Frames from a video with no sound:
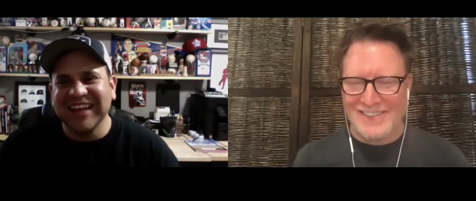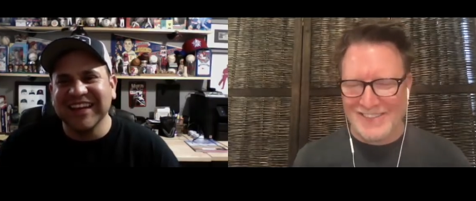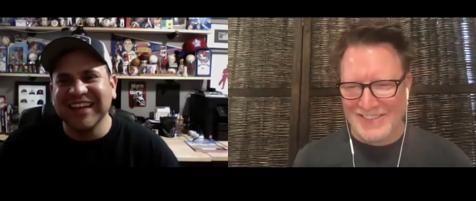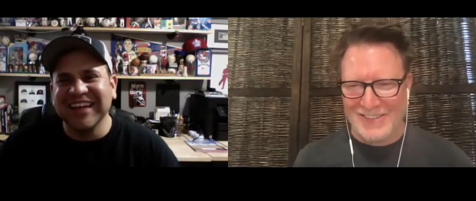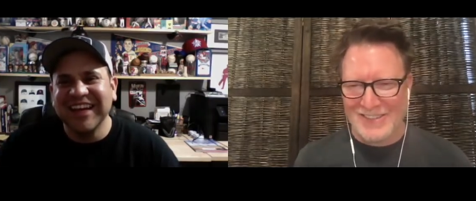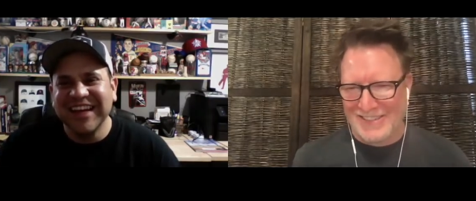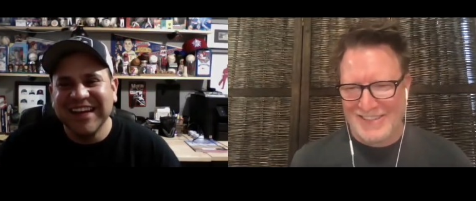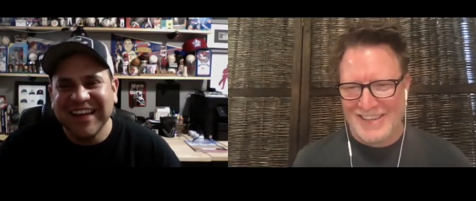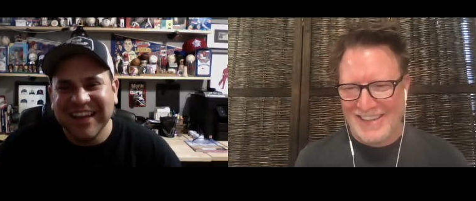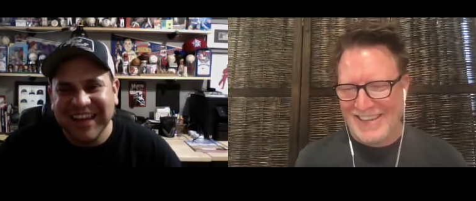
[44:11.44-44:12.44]
Speaker 1: Tuesday. It's
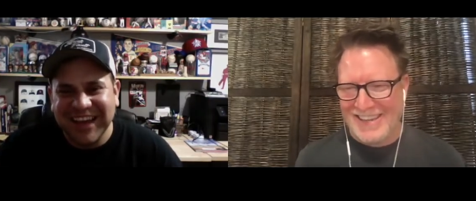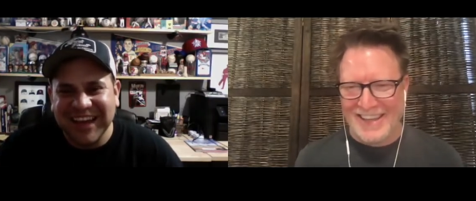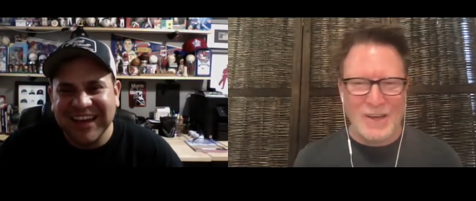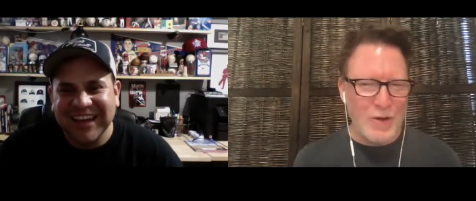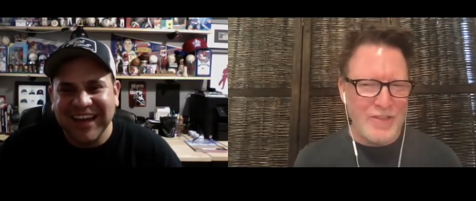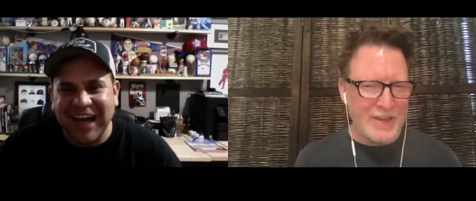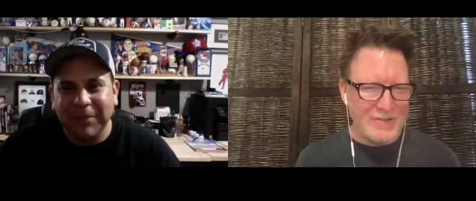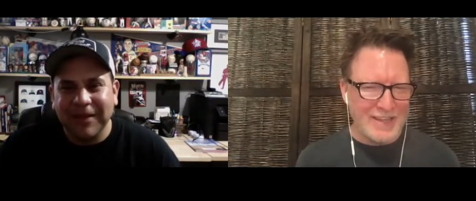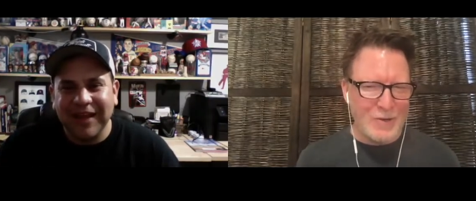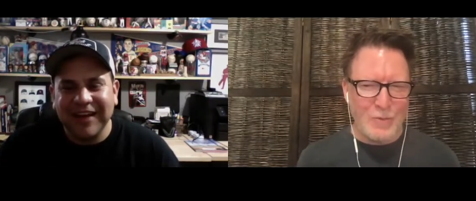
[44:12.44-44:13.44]
just yeah. like oh, I think it
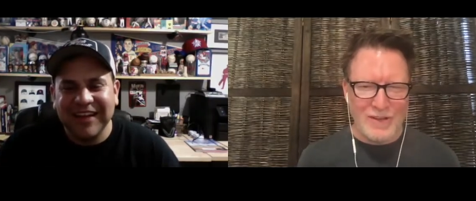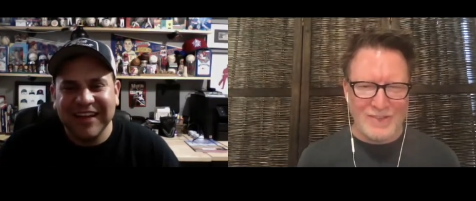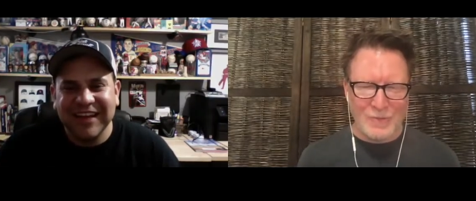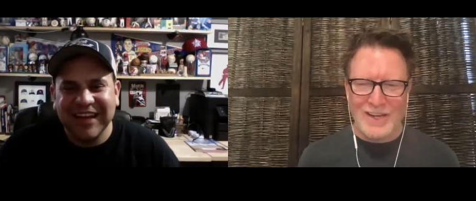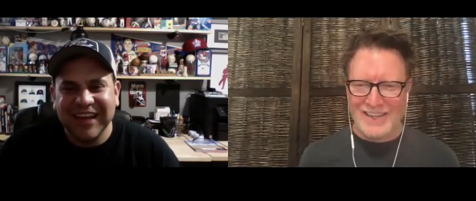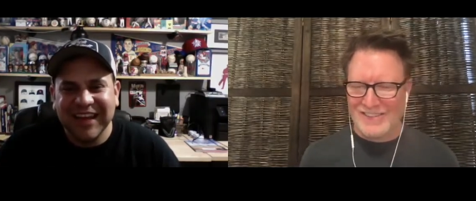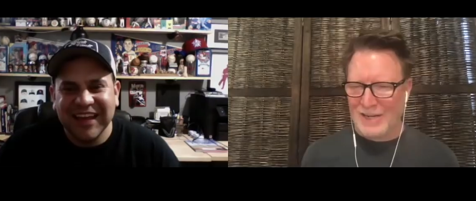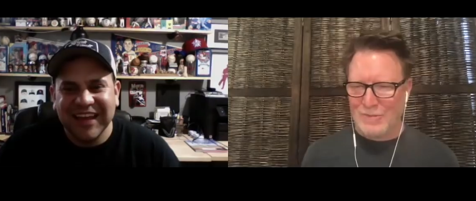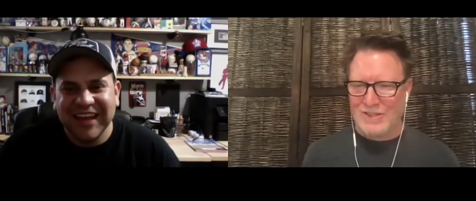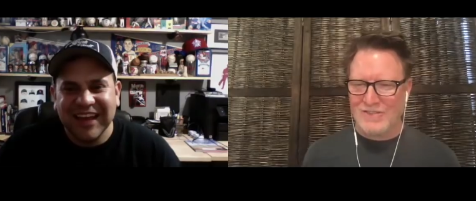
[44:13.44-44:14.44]
was like a, a wedding
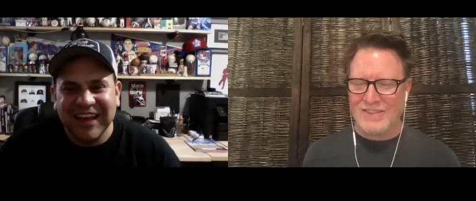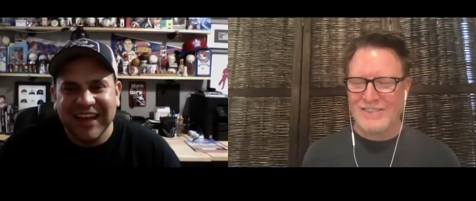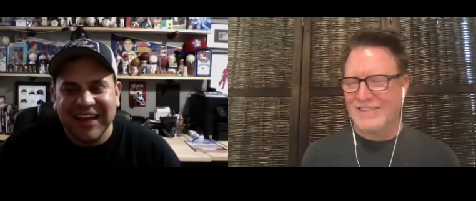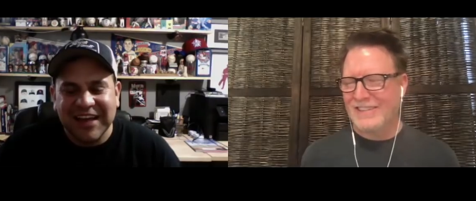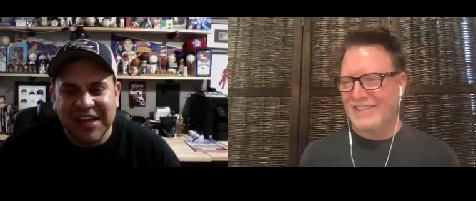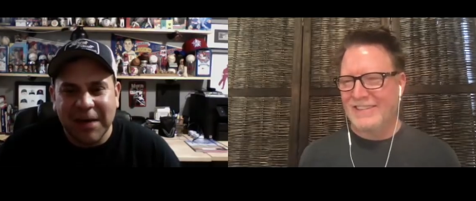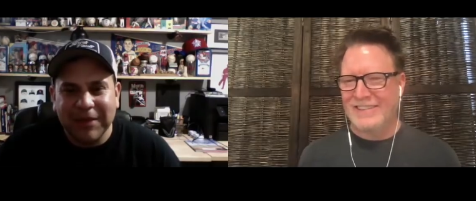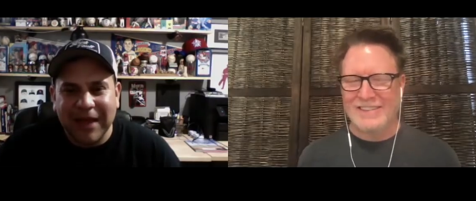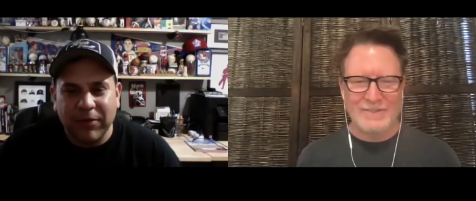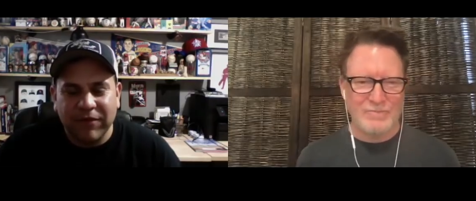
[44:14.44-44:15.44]
job or something.
Speaker 2: I'm
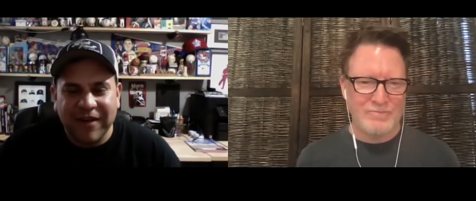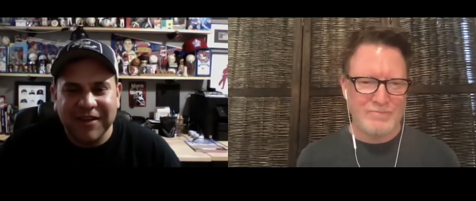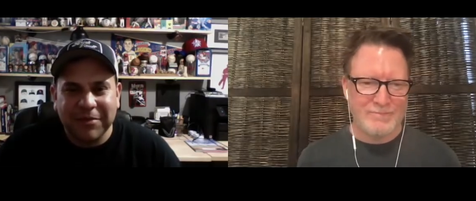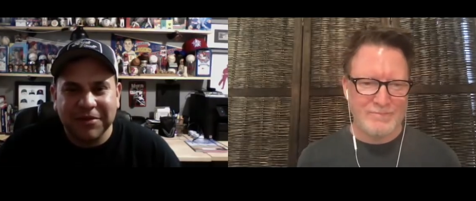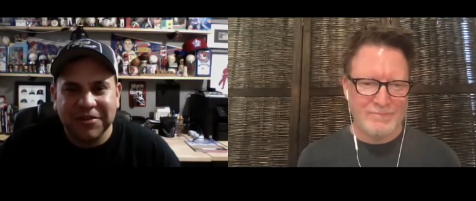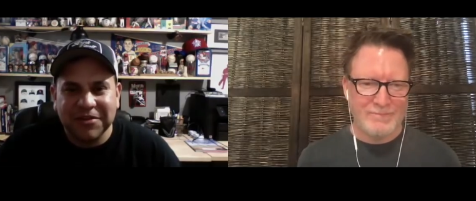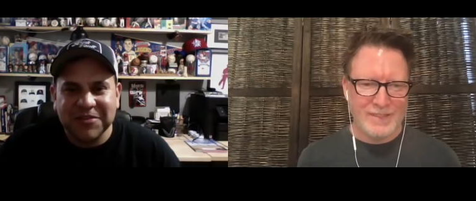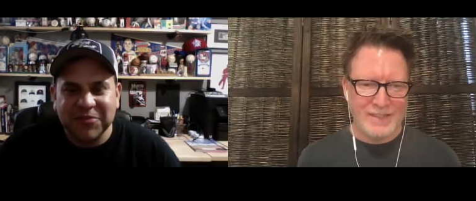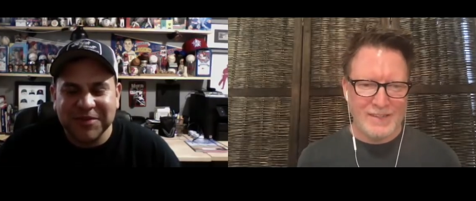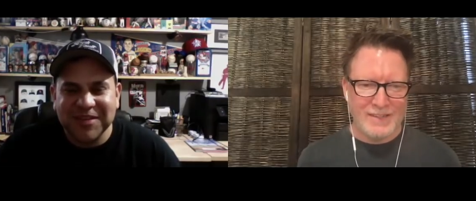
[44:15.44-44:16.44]
glad we are finally able to do this.
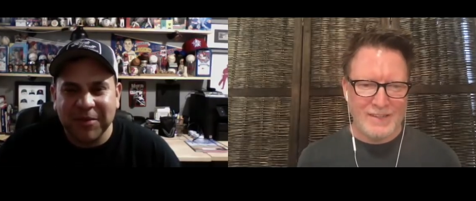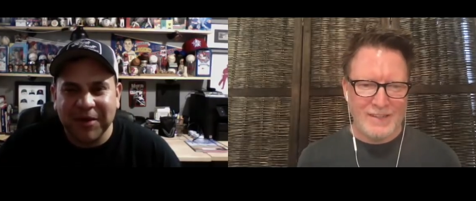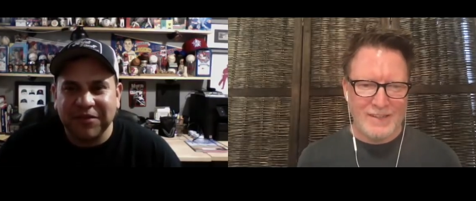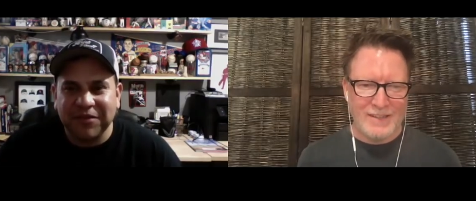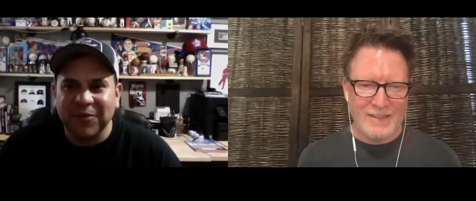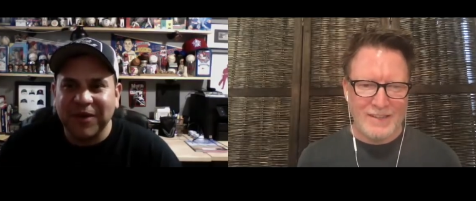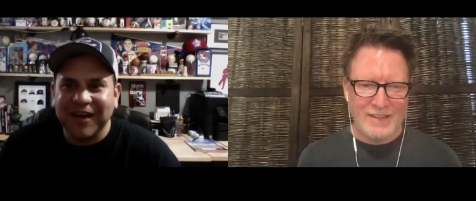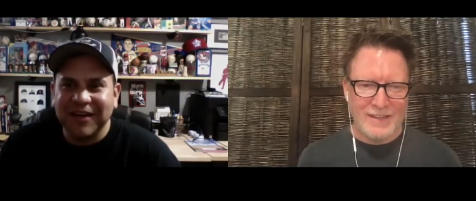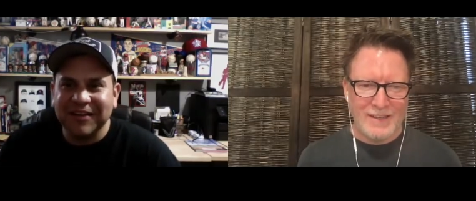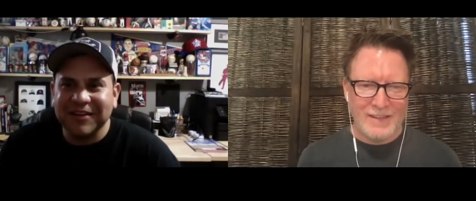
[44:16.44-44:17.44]
We've been talking about it for a
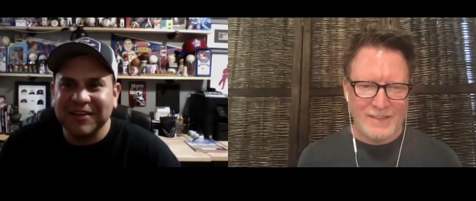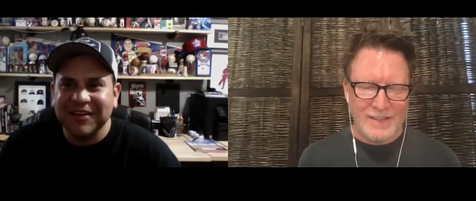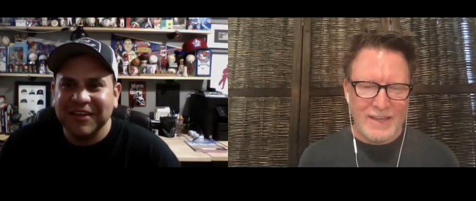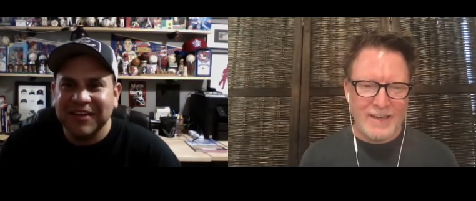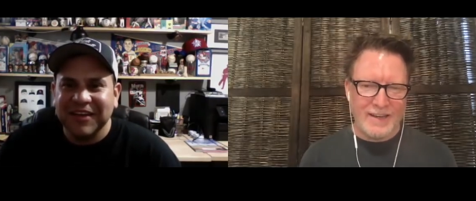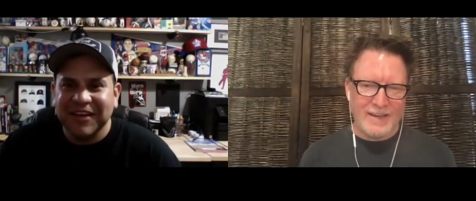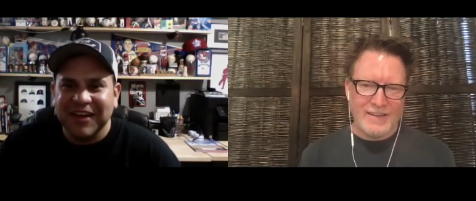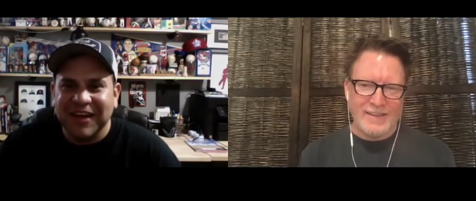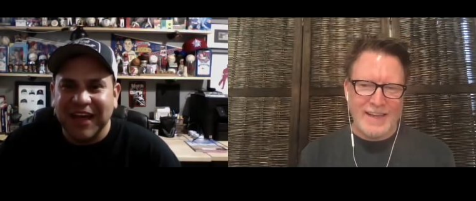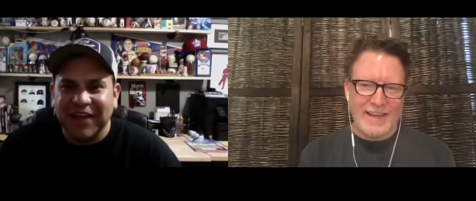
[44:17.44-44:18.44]
while, and
Speaker 1: yeah,
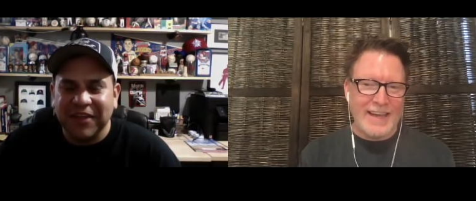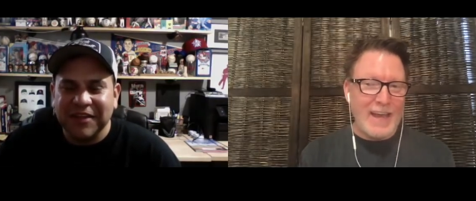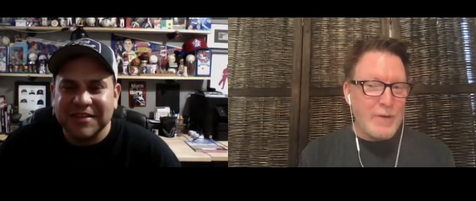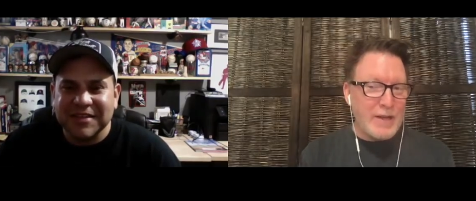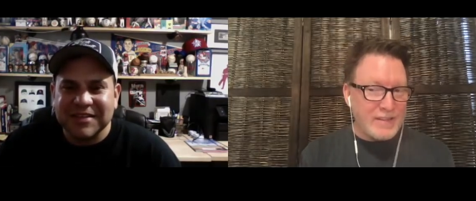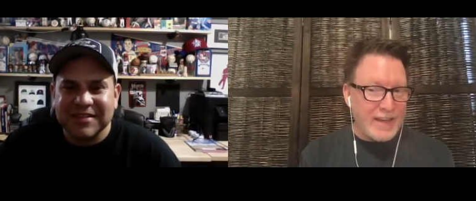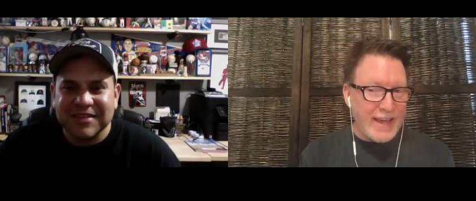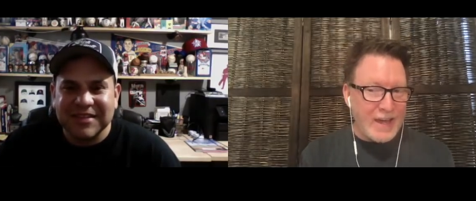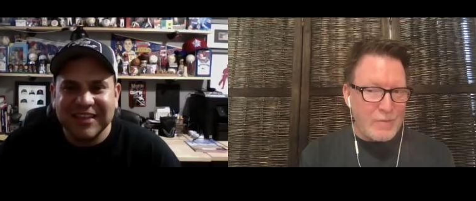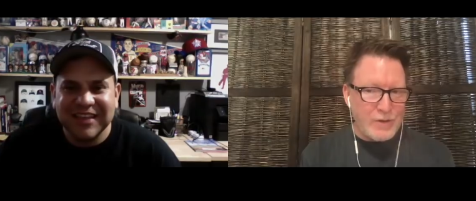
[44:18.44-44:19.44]
yeah, and I can't wait to
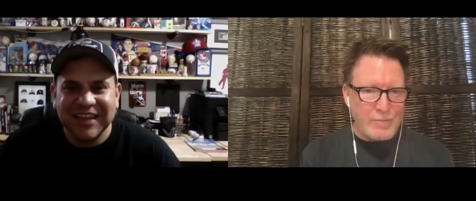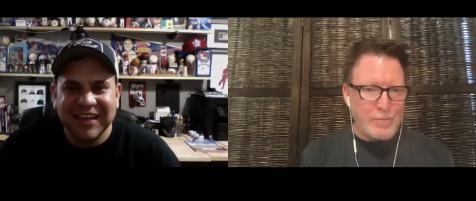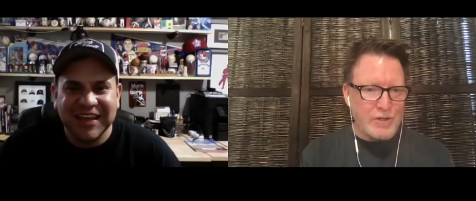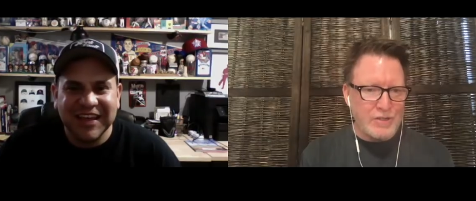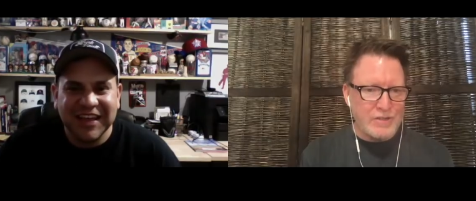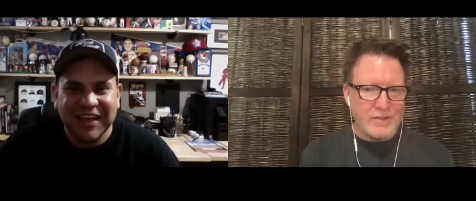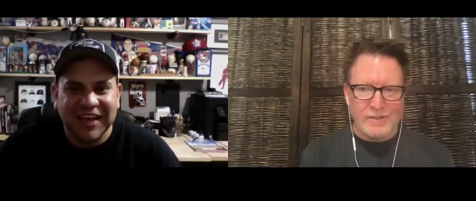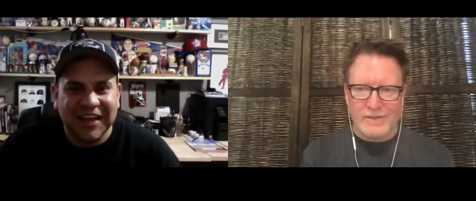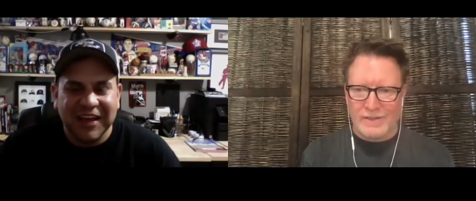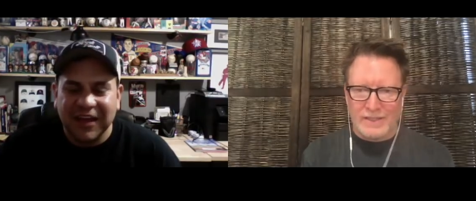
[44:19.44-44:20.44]
hang out with you in person
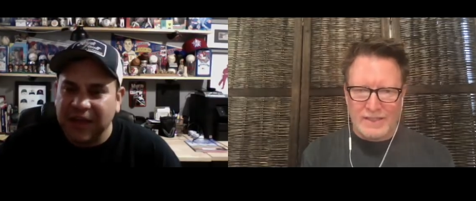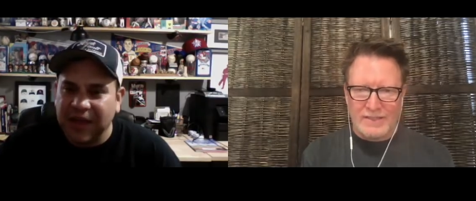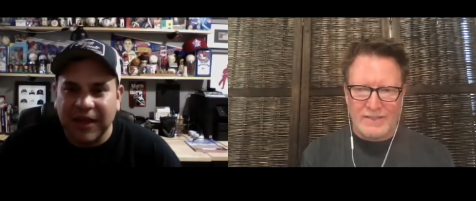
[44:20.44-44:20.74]
and th- yeah. let's